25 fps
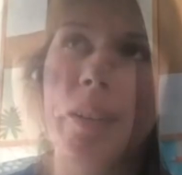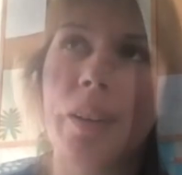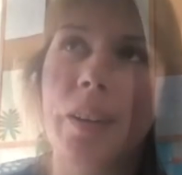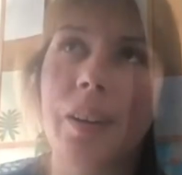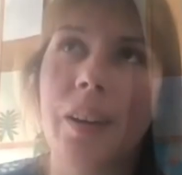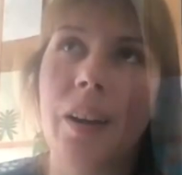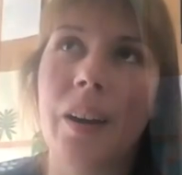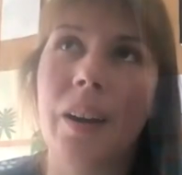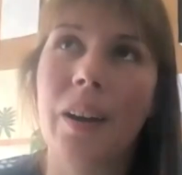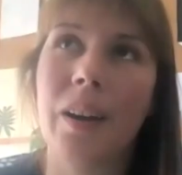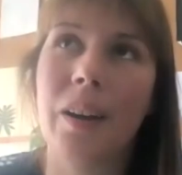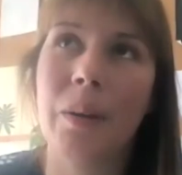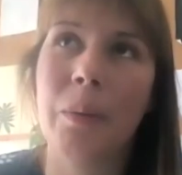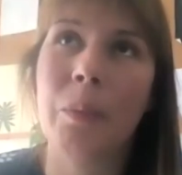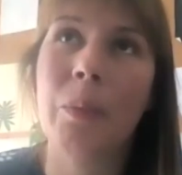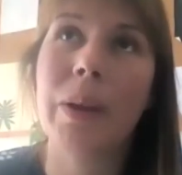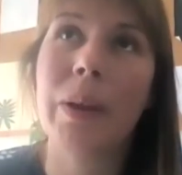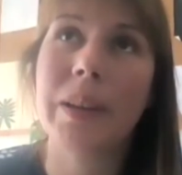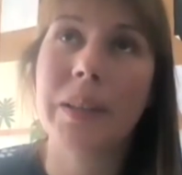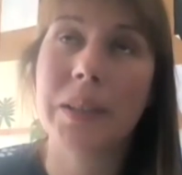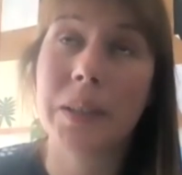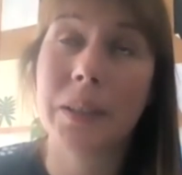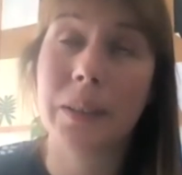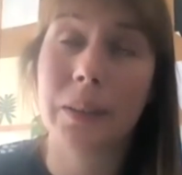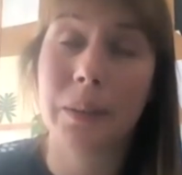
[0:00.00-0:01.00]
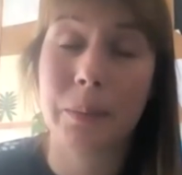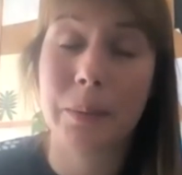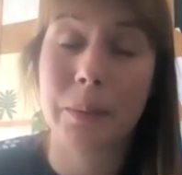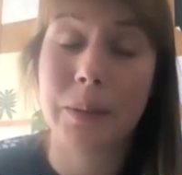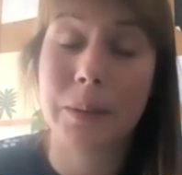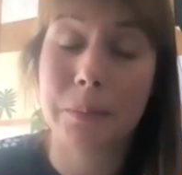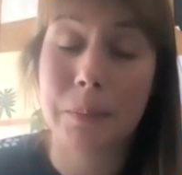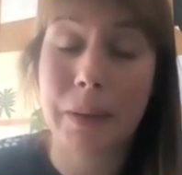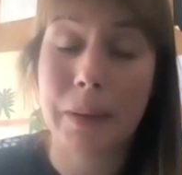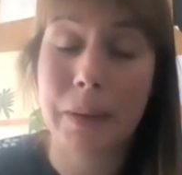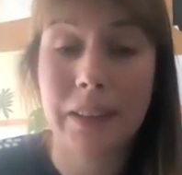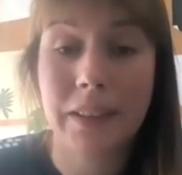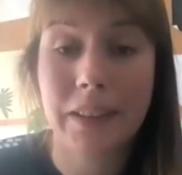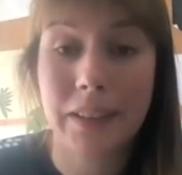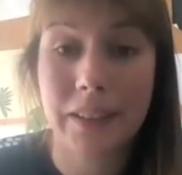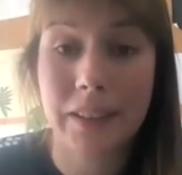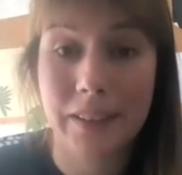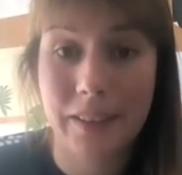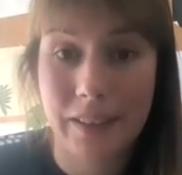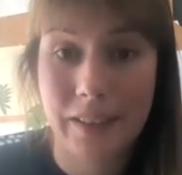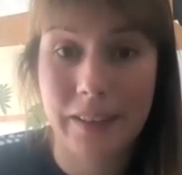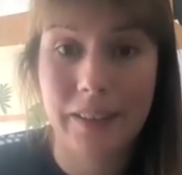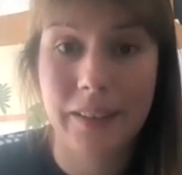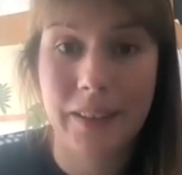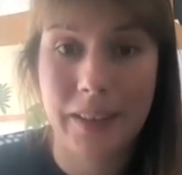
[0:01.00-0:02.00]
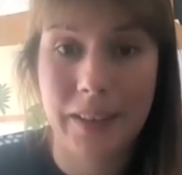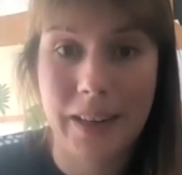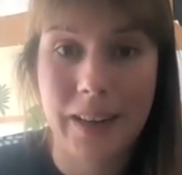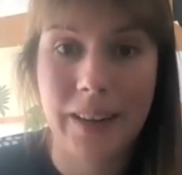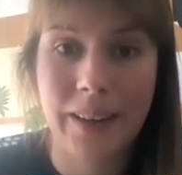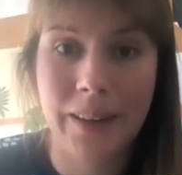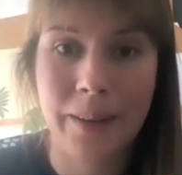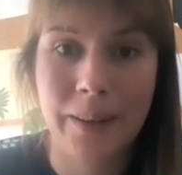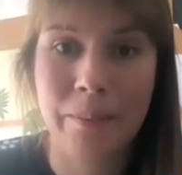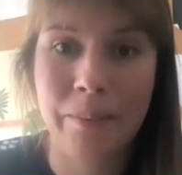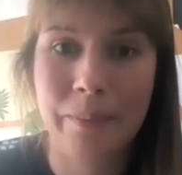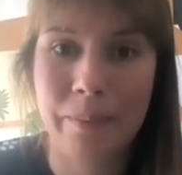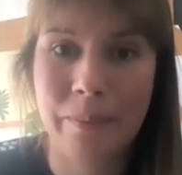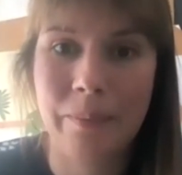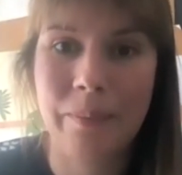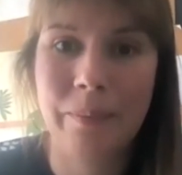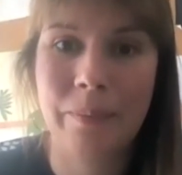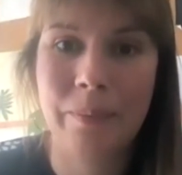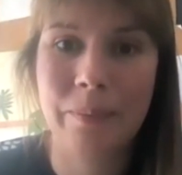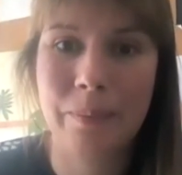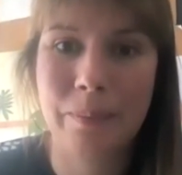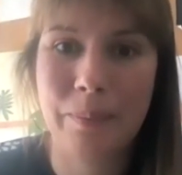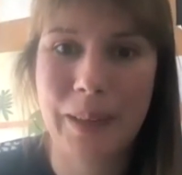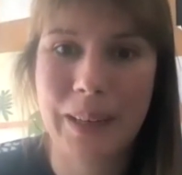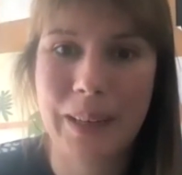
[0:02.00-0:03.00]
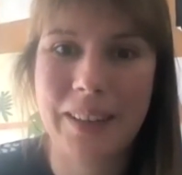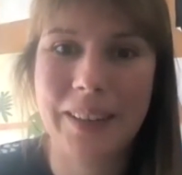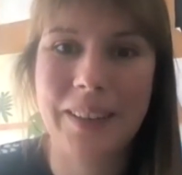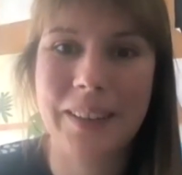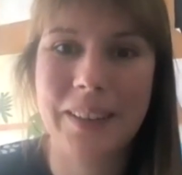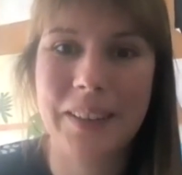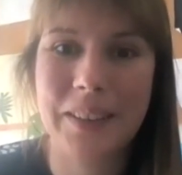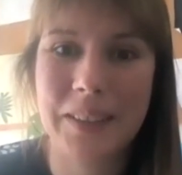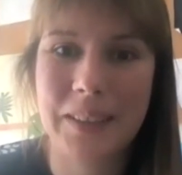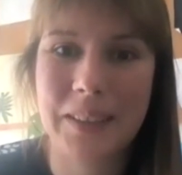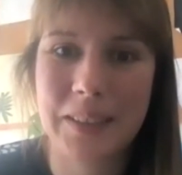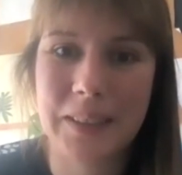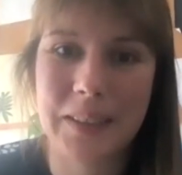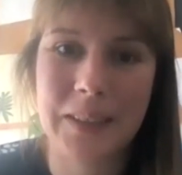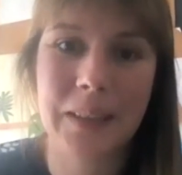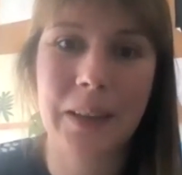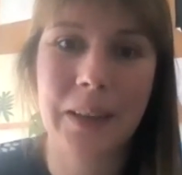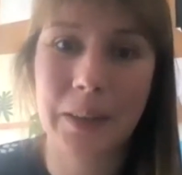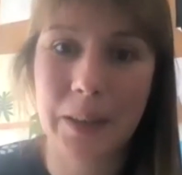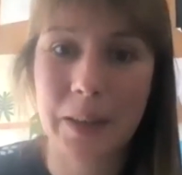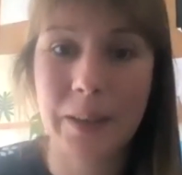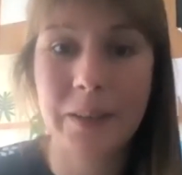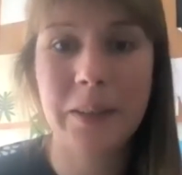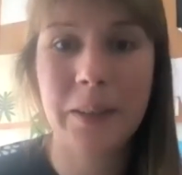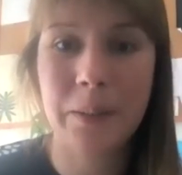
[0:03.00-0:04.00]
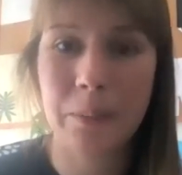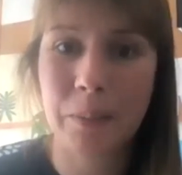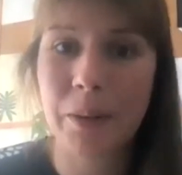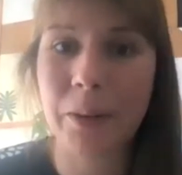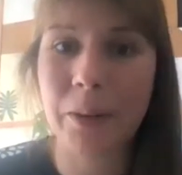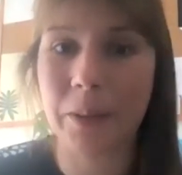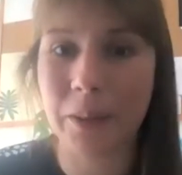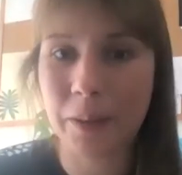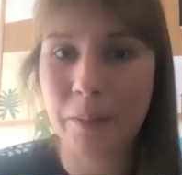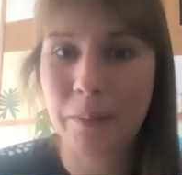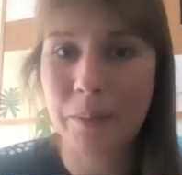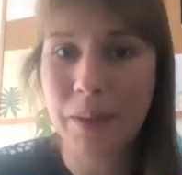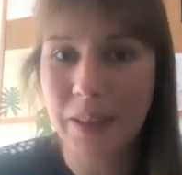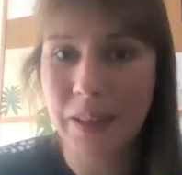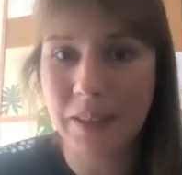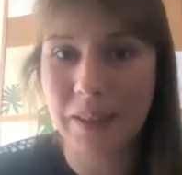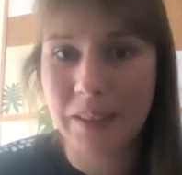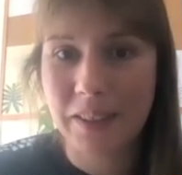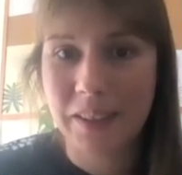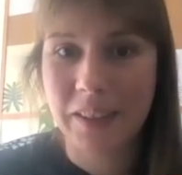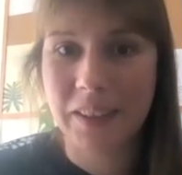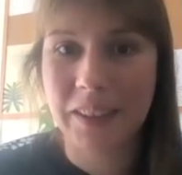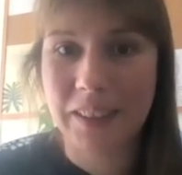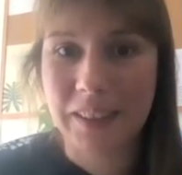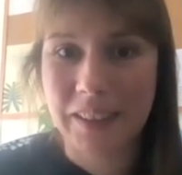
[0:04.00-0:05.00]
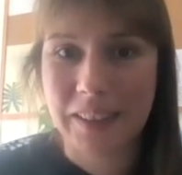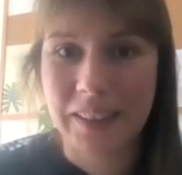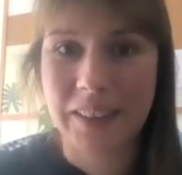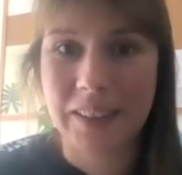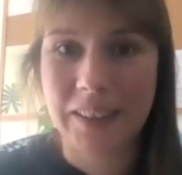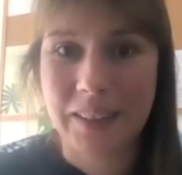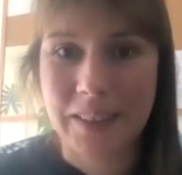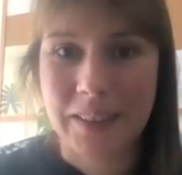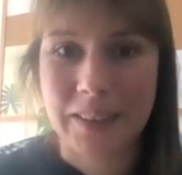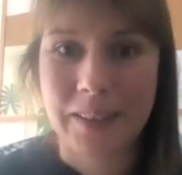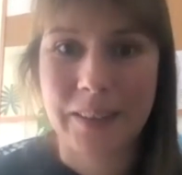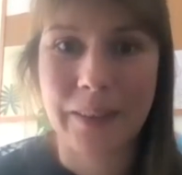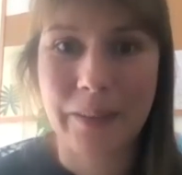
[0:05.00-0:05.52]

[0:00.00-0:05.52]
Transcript: I wish I was better than I am, because I'm not a computer scientist.